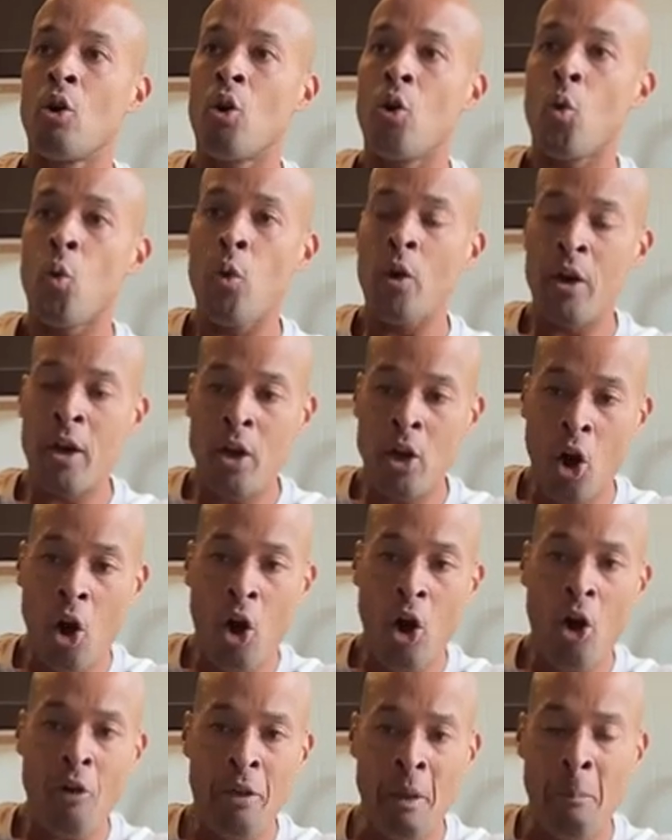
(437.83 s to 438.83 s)
where in
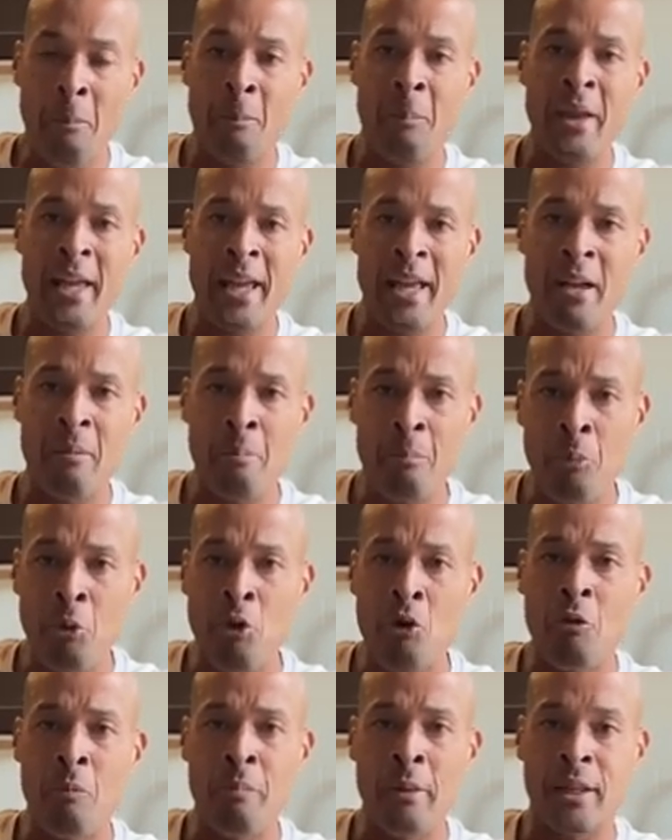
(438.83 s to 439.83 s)
all the big
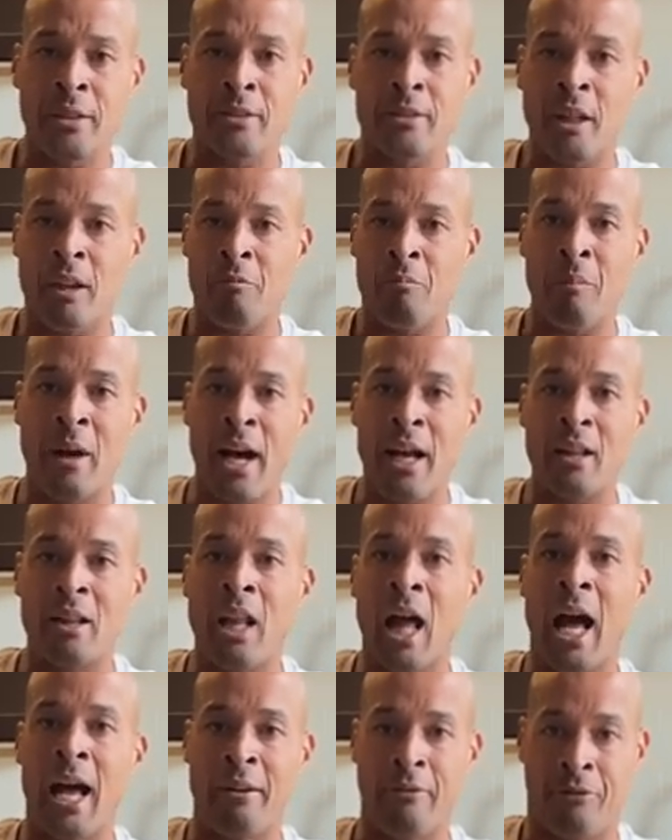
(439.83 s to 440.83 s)
movements of my
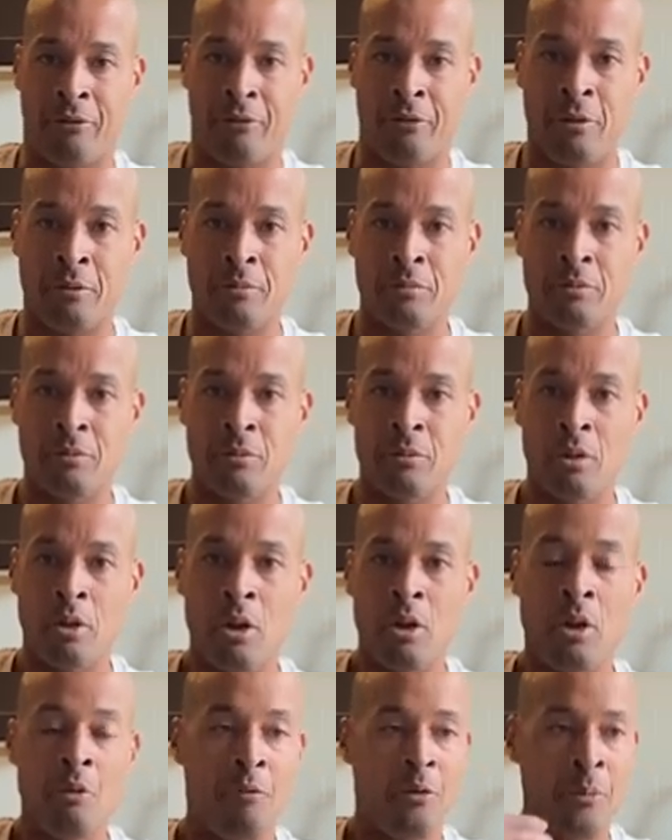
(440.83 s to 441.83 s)
life,
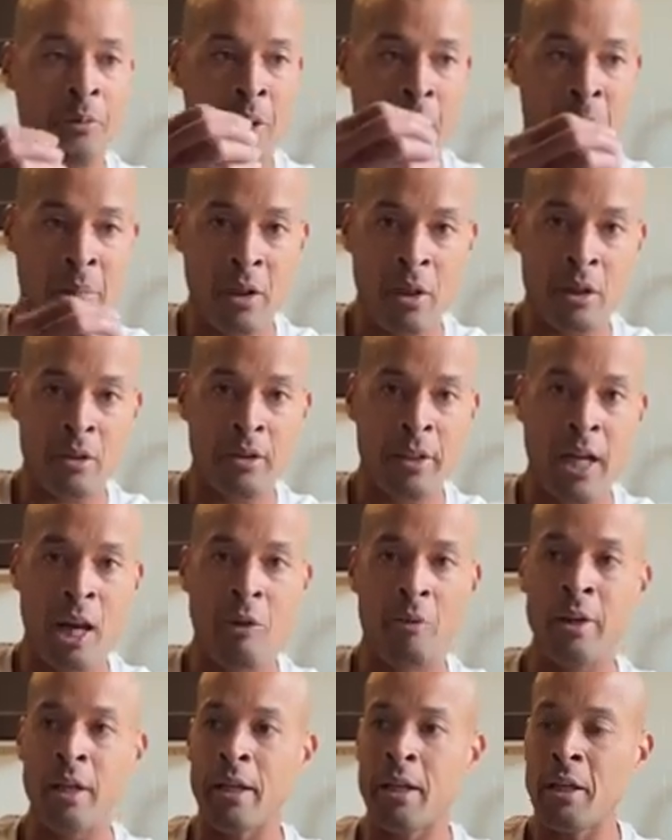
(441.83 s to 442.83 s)
from the
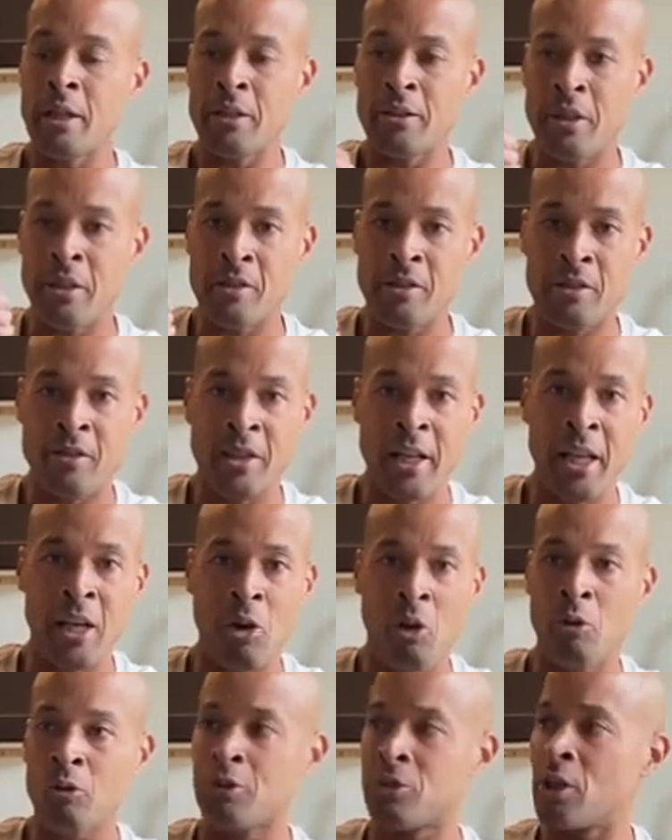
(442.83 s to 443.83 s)
military to
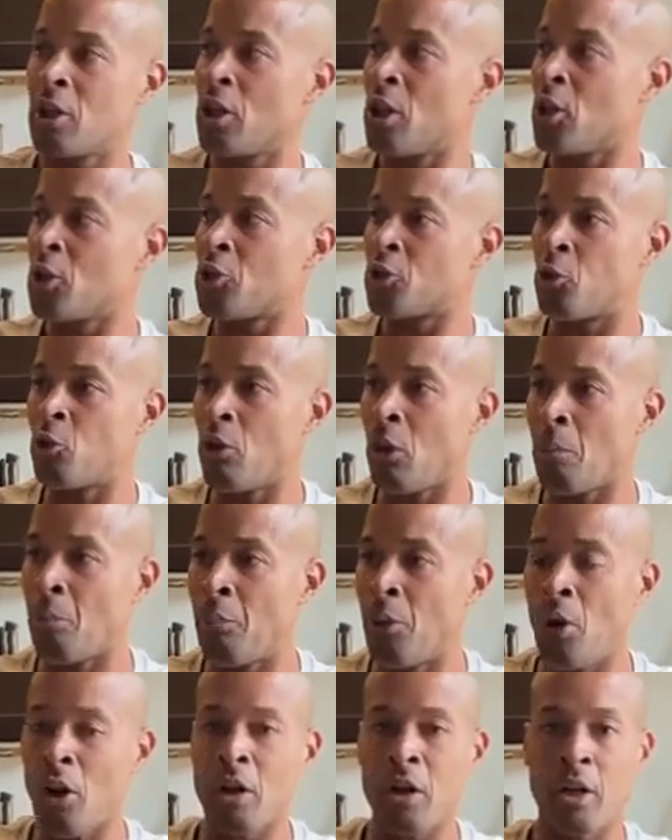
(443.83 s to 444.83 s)
SEALs to a
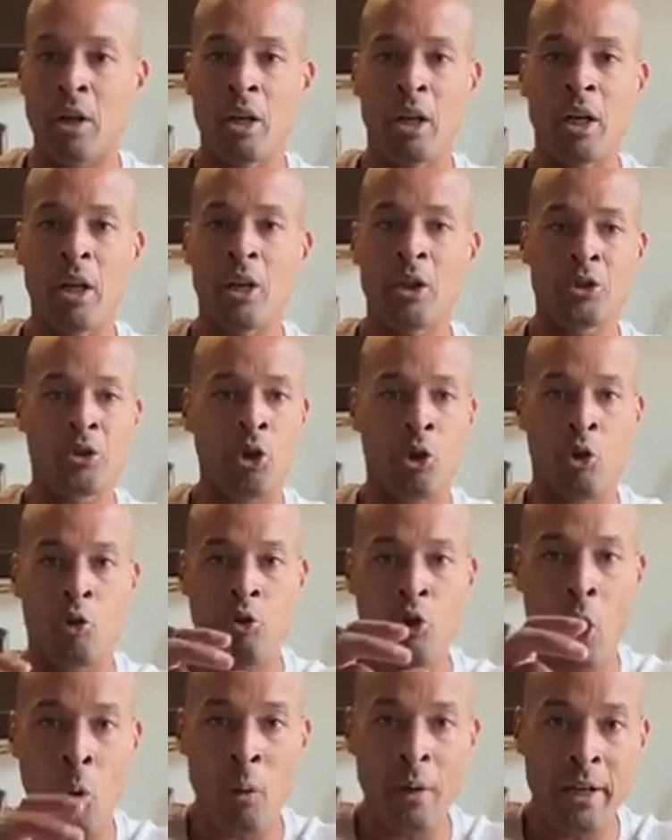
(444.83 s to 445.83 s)
book to
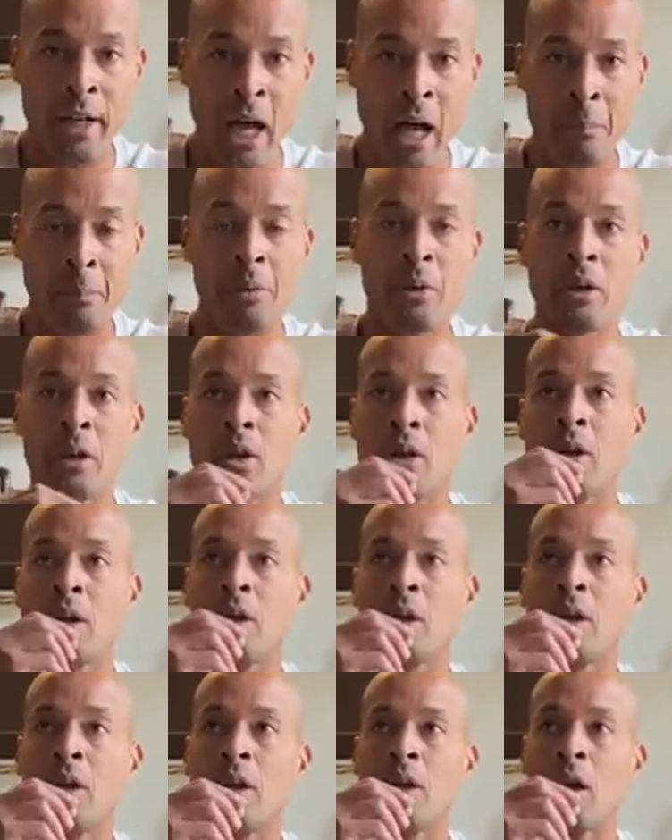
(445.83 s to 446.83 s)
growing up,
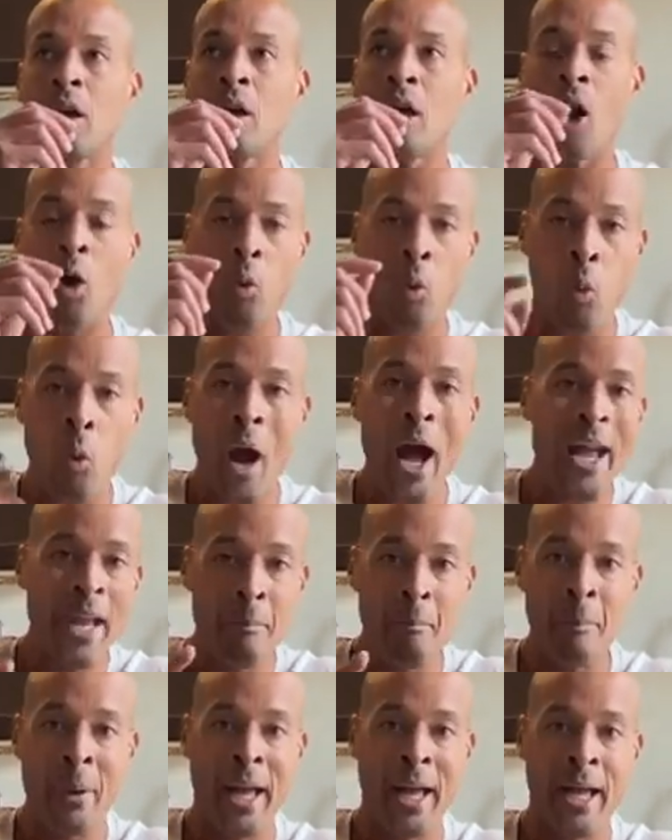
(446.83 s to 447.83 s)
a white
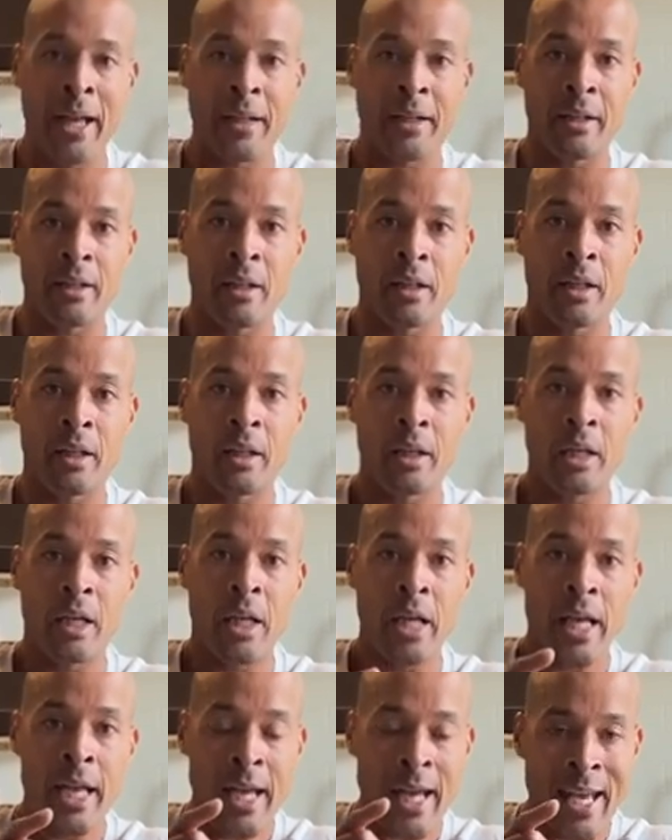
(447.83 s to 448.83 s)
man
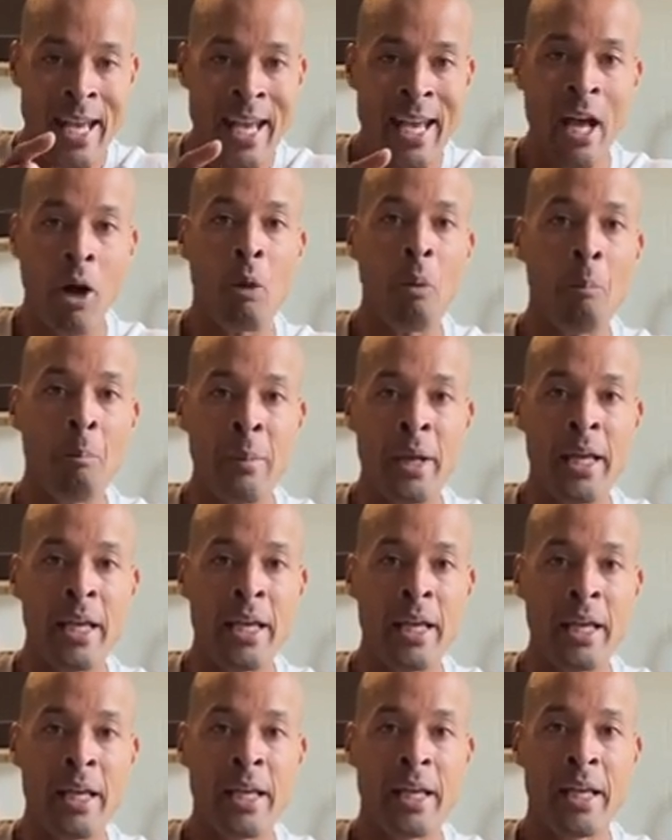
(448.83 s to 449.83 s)
helped
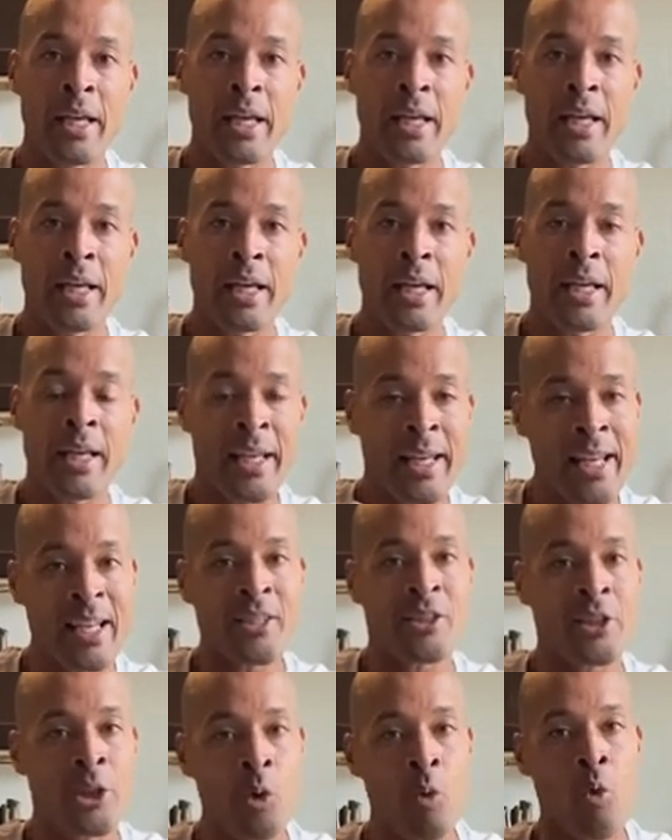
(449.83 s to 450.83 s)
me
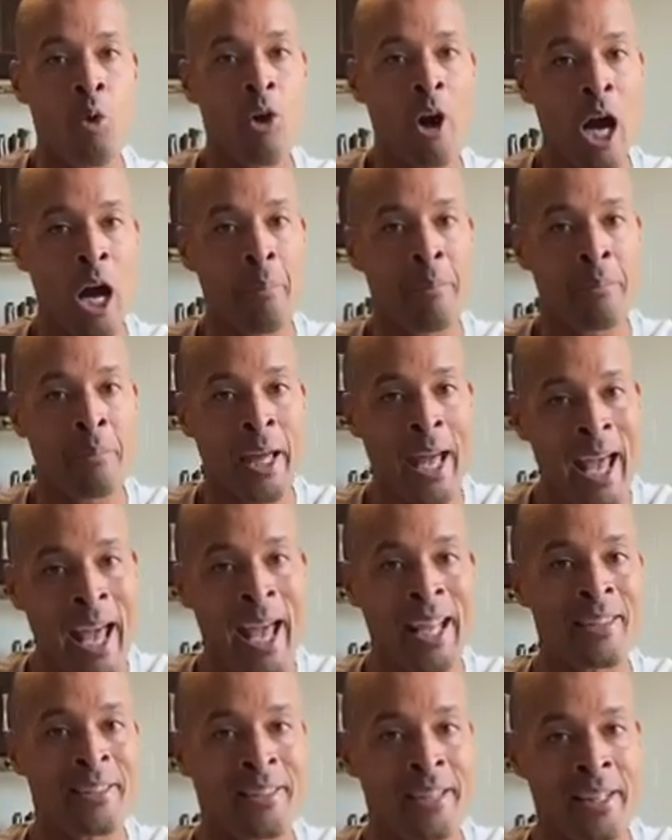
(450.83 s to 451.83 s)
get to where I'm
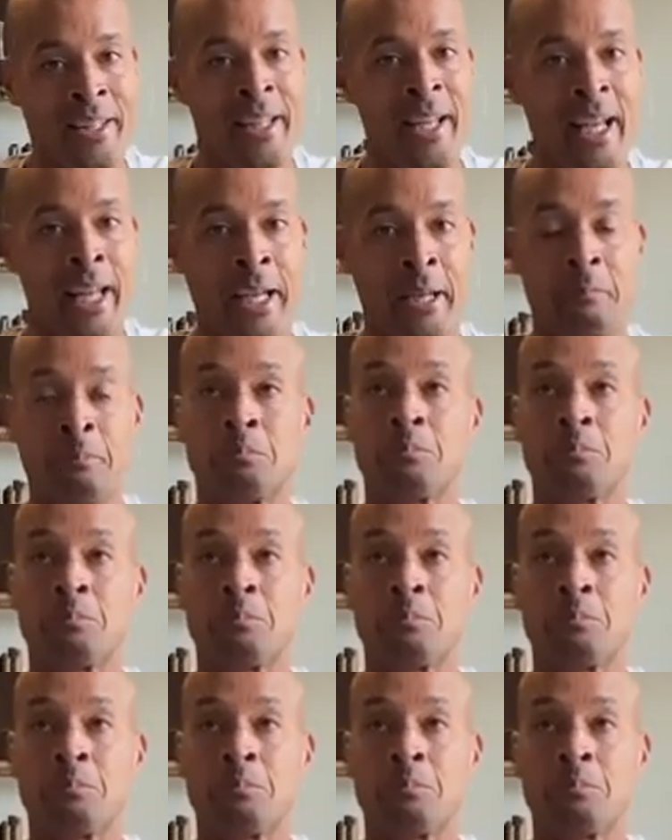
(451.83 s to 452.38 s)
at today.